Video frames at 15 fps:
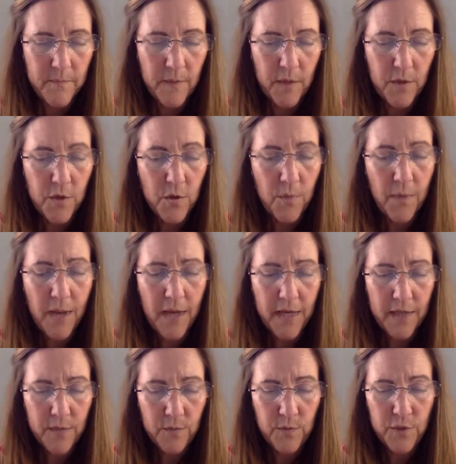Your
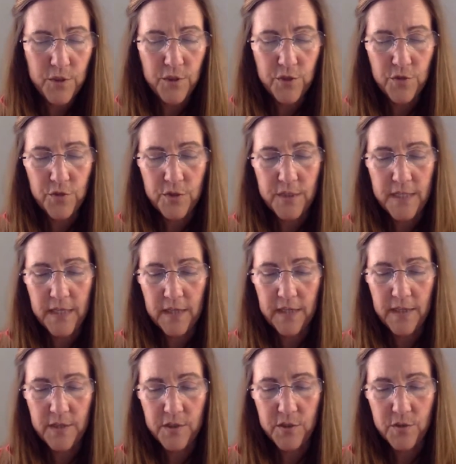mind, which is used to
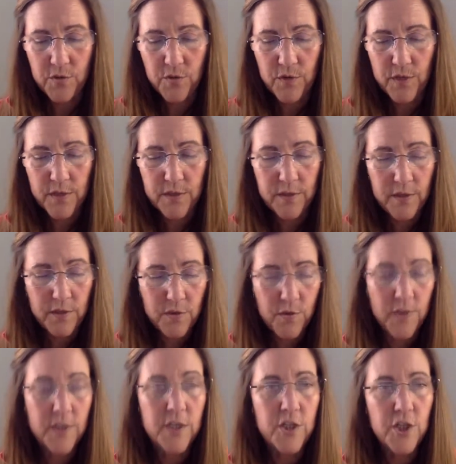telling these stories, is
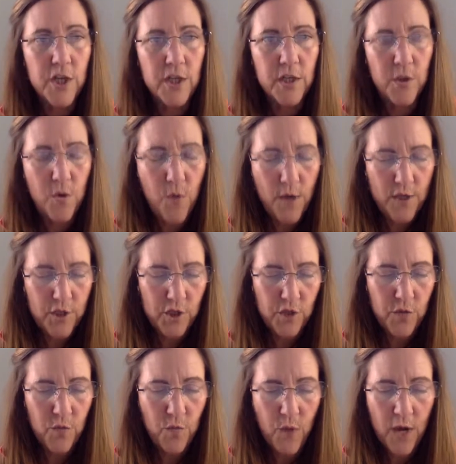going to
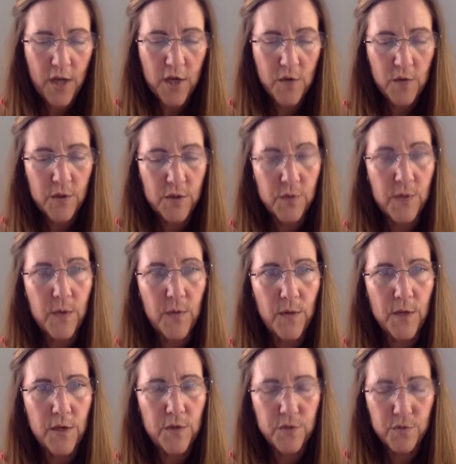question why you are doing
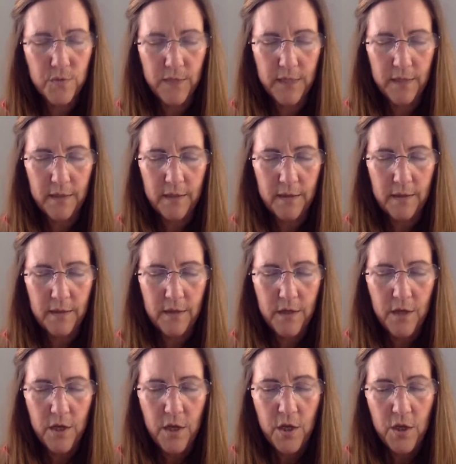what you're doing.
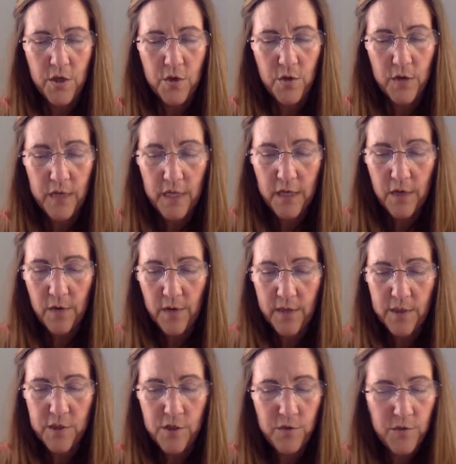Your ego
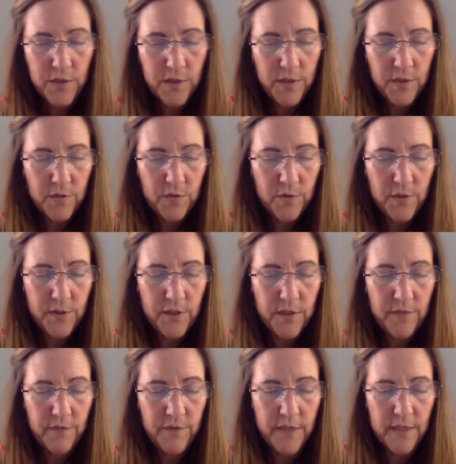has used these stories to
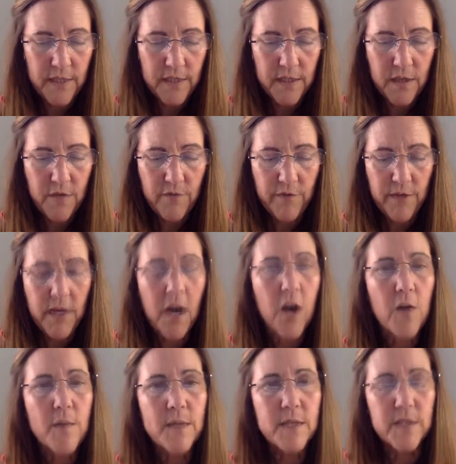defend itself and
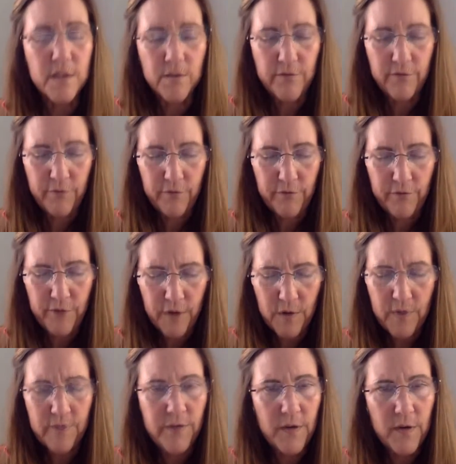arm itself for a
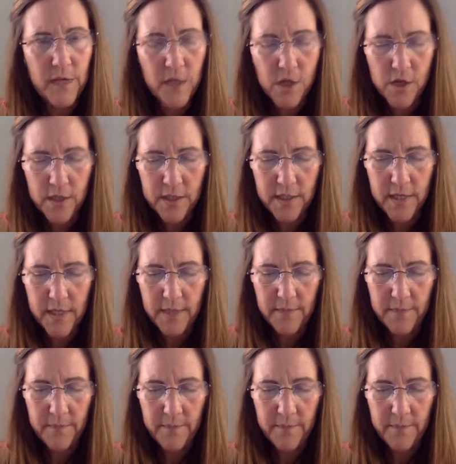very, very long time.